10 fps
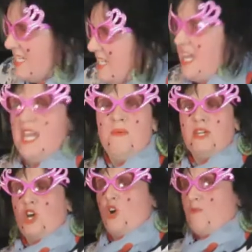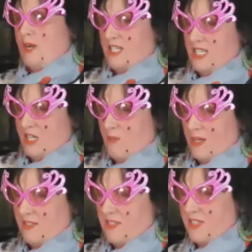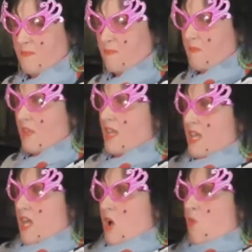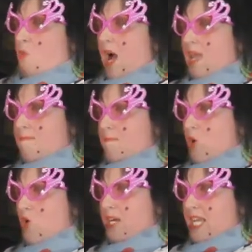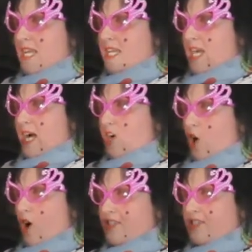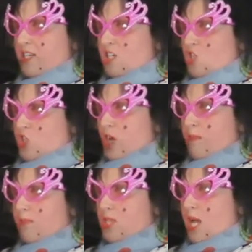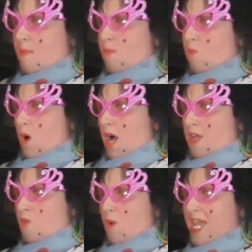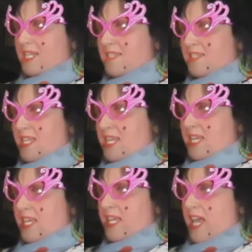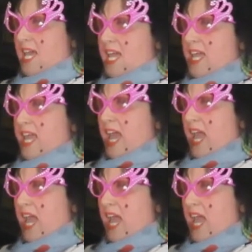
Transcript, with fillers: And here we go, my dear ones. One morning, young Oscar jumped up wide awake, Stinky. He